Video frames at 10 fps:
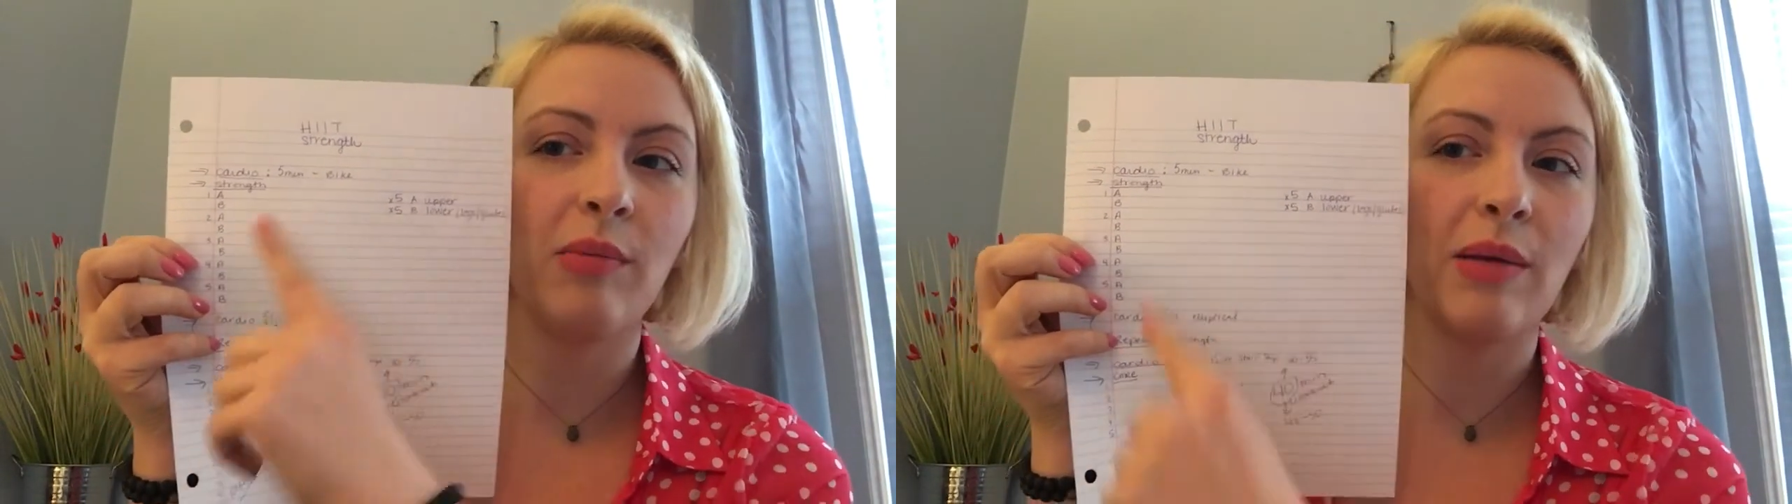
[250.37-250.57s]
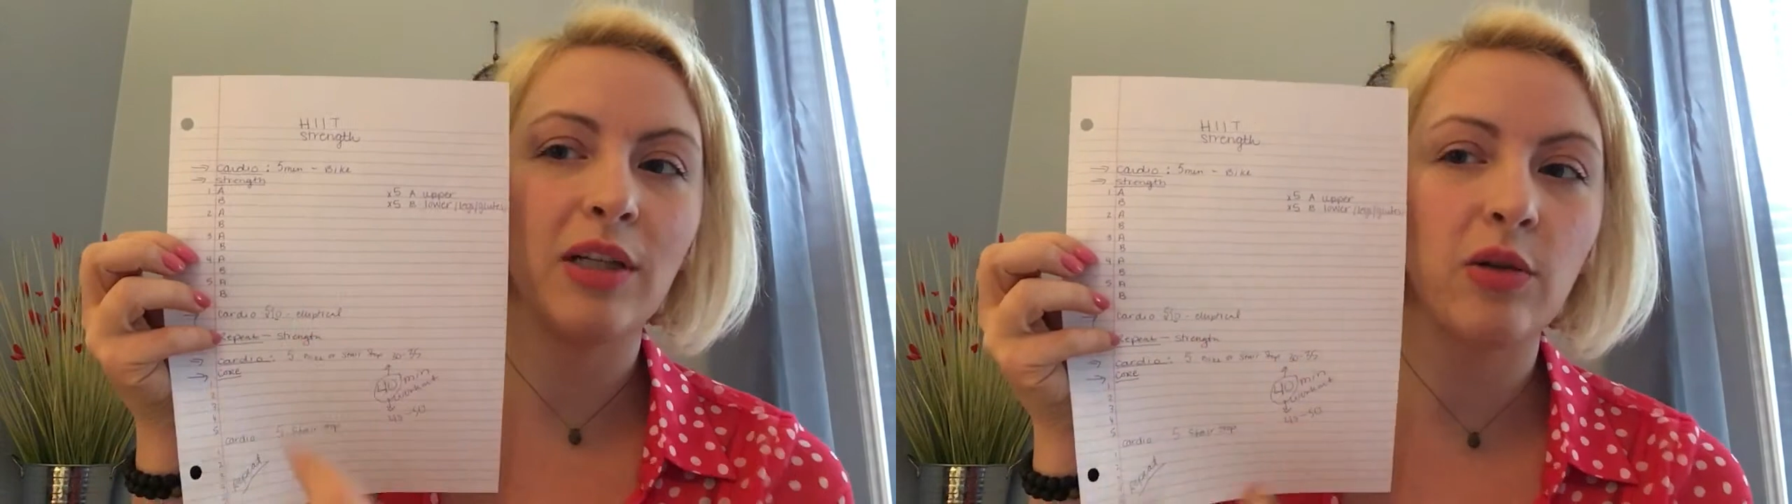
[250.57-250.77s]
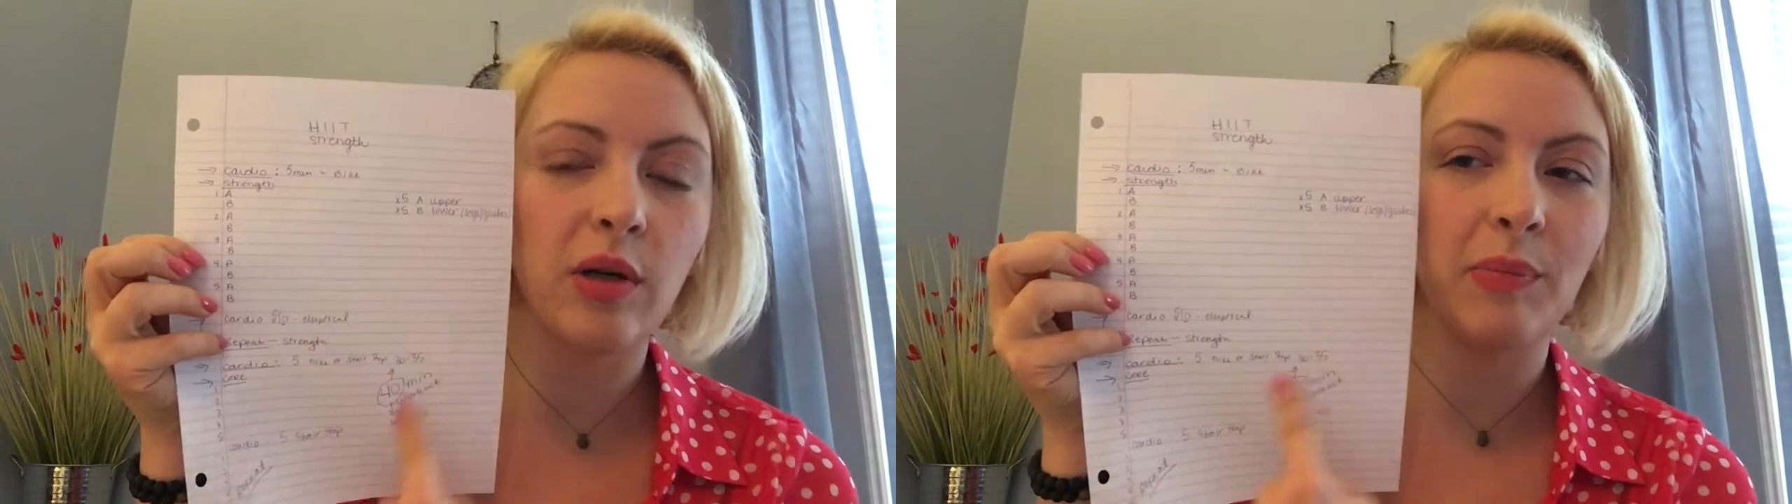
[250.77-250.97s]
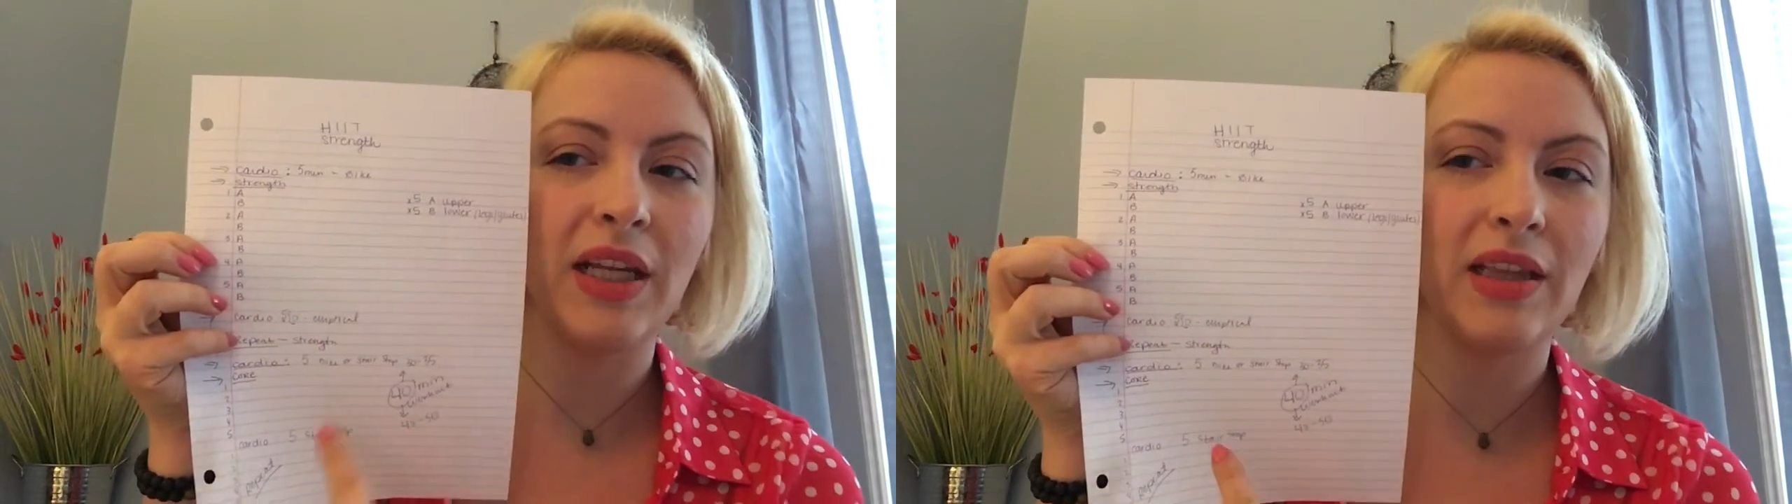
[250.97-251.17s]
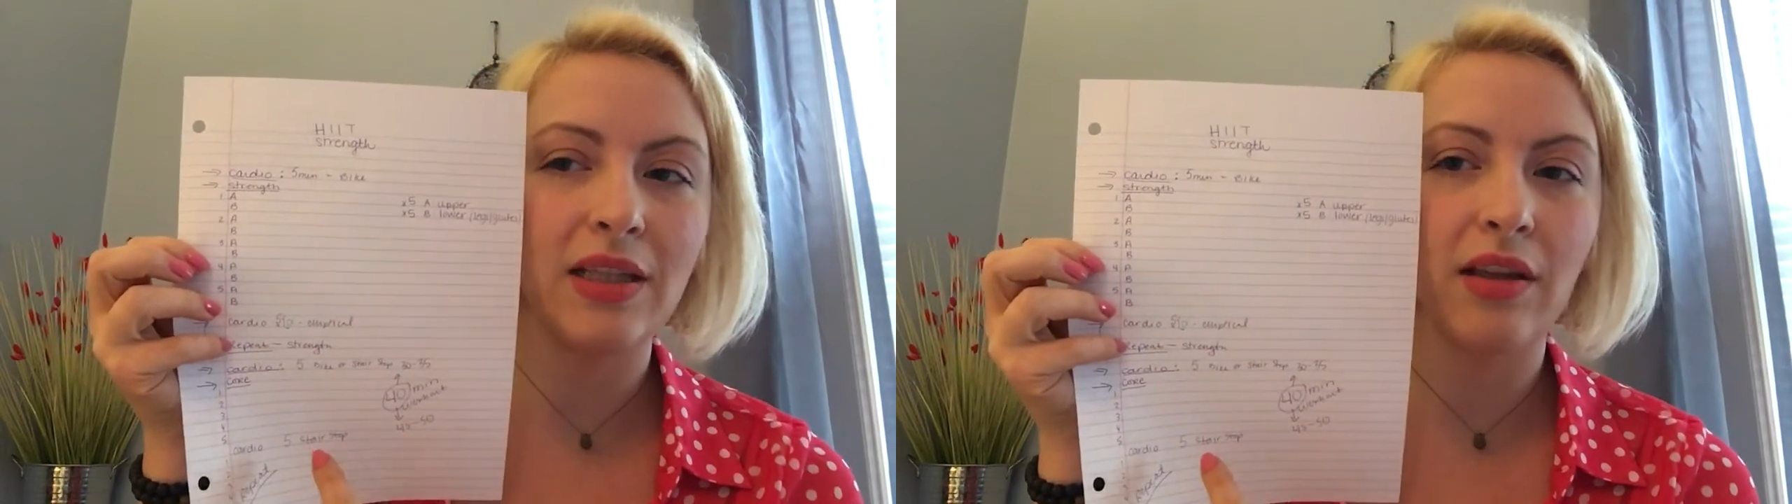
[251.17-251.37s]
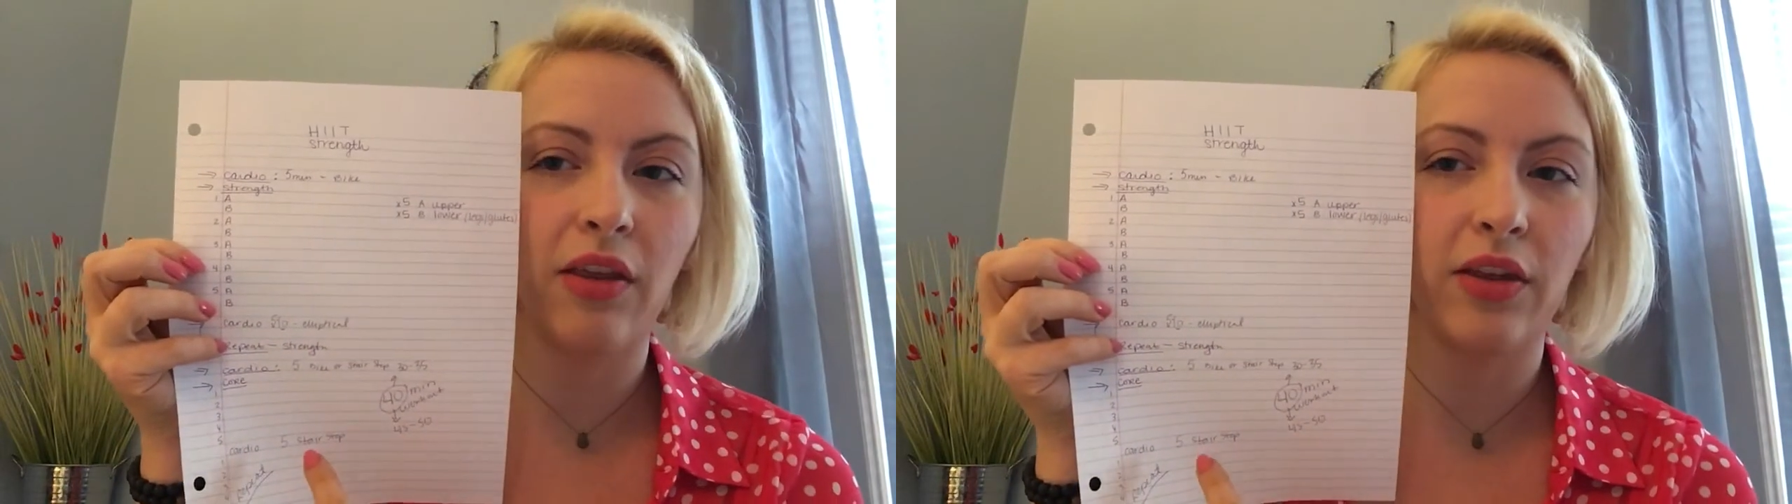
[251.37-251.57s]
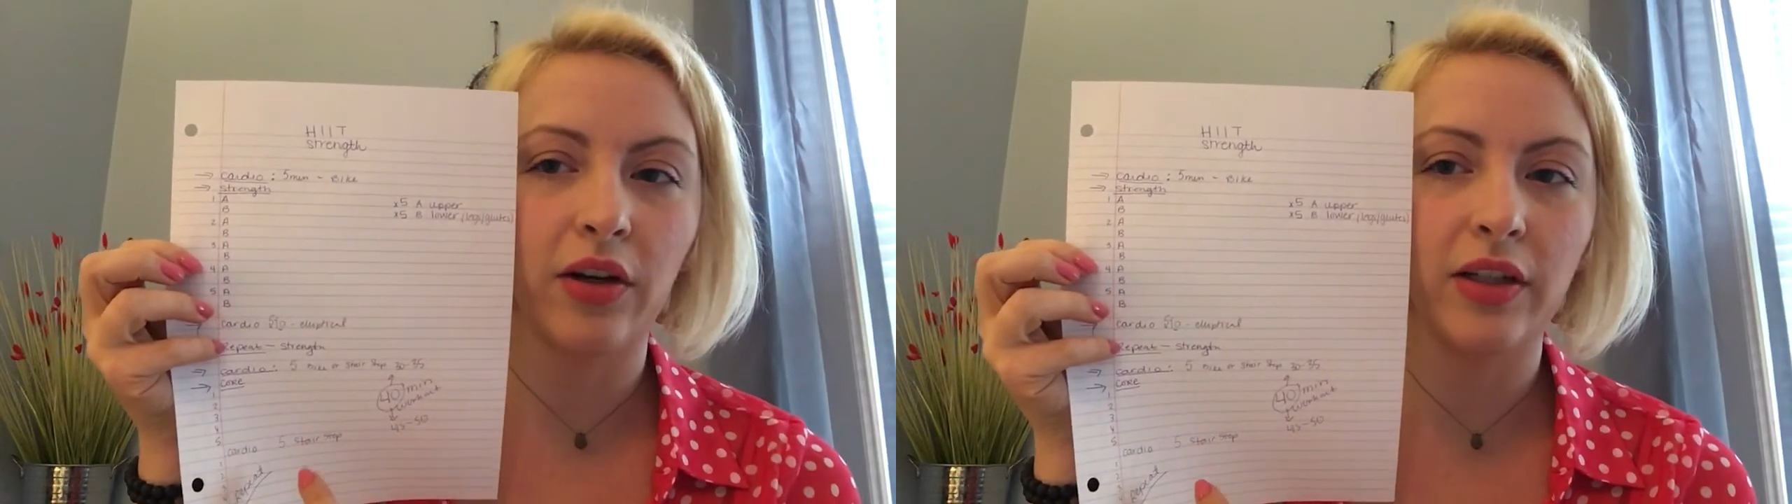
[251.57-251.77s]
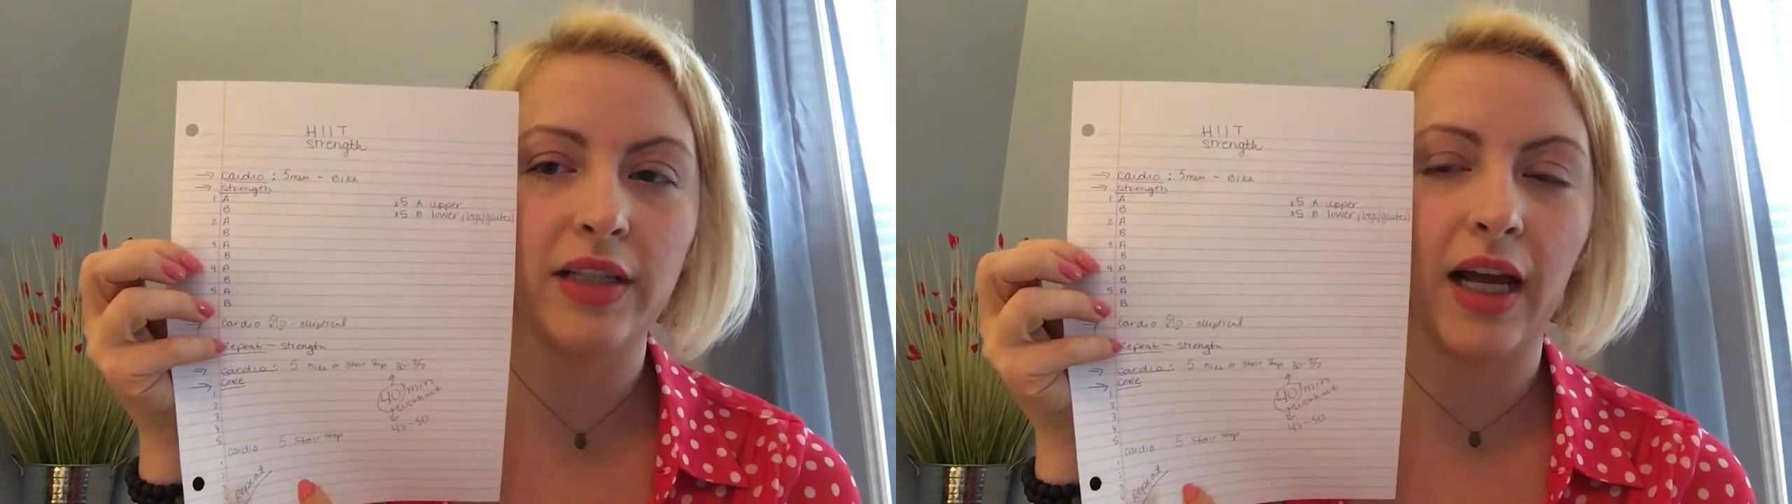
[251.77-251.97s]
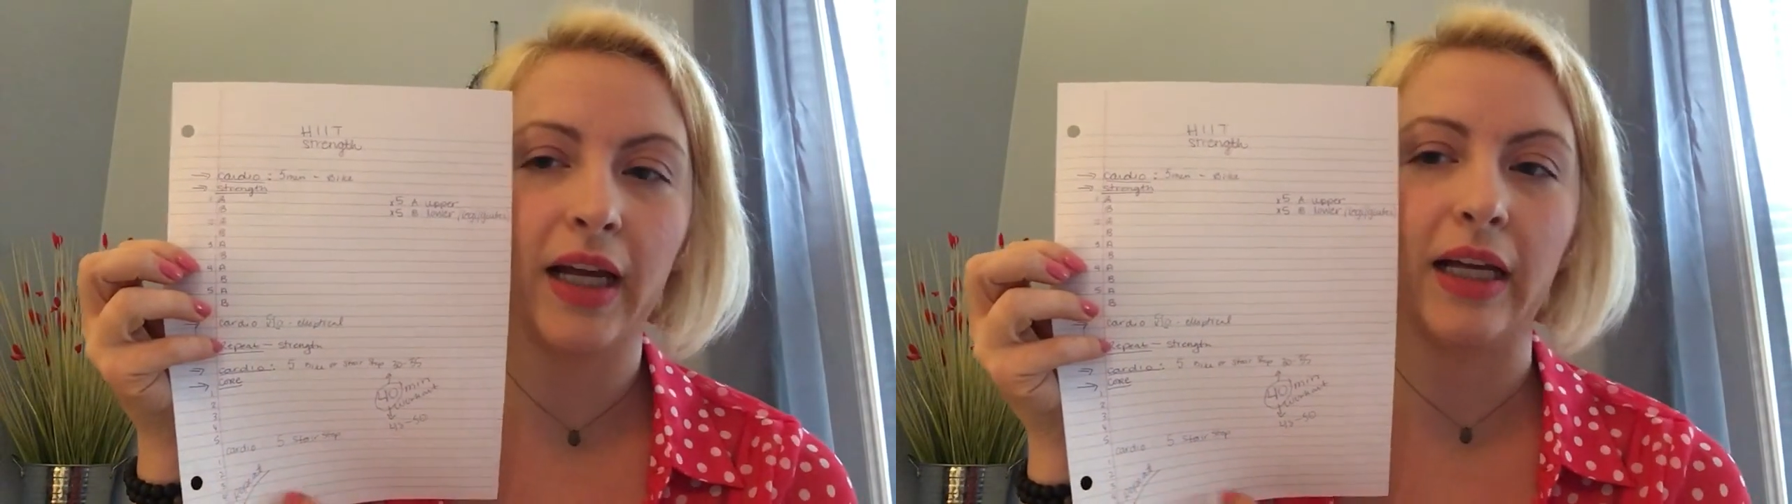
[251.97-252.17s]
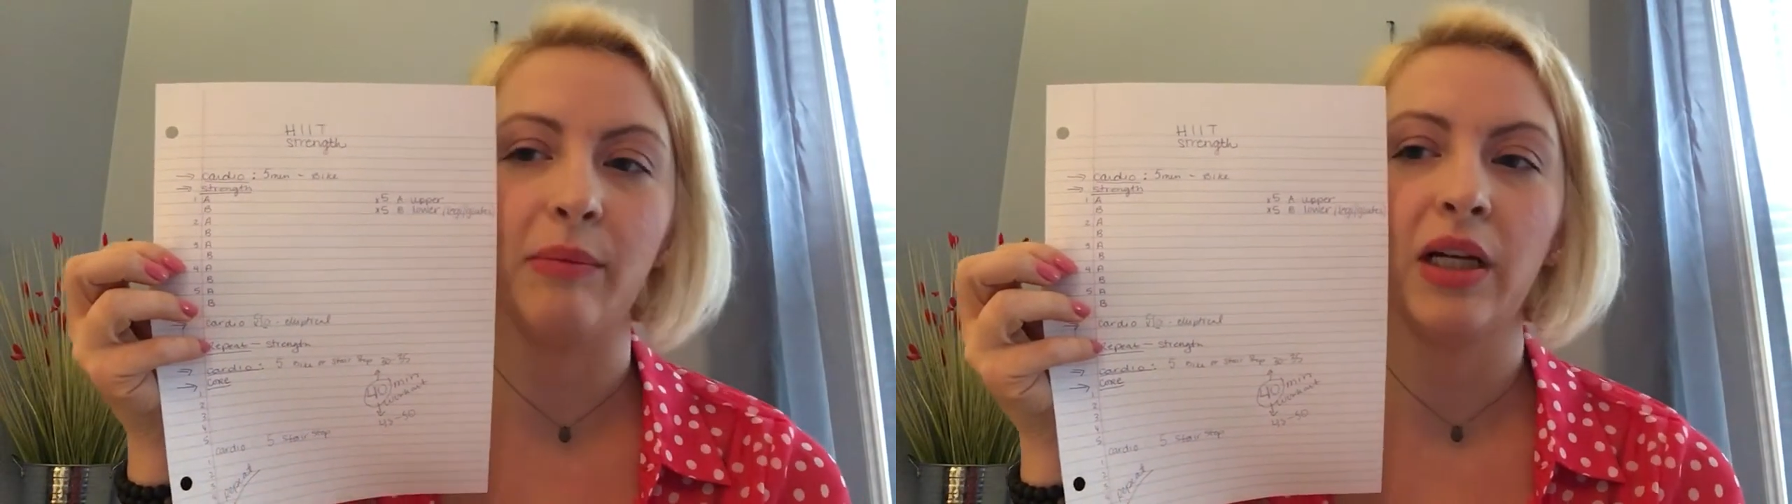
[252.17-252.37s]
or maybe you repeat this a third
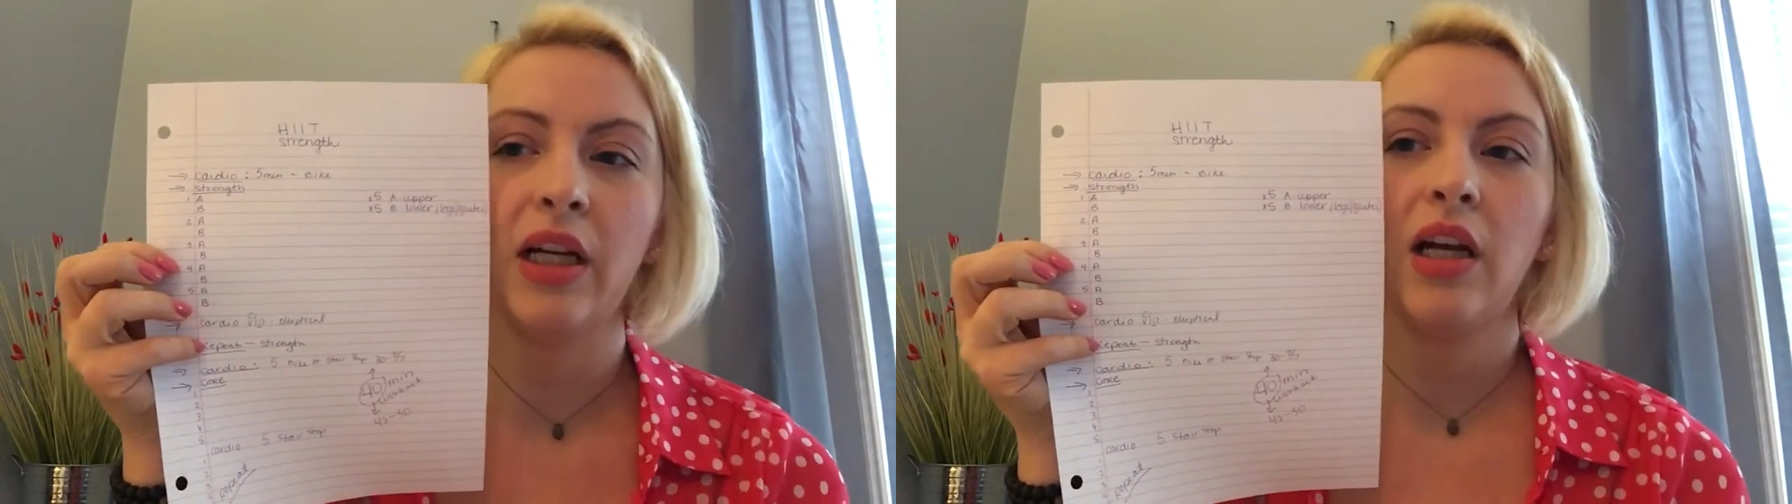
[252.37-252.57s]
time,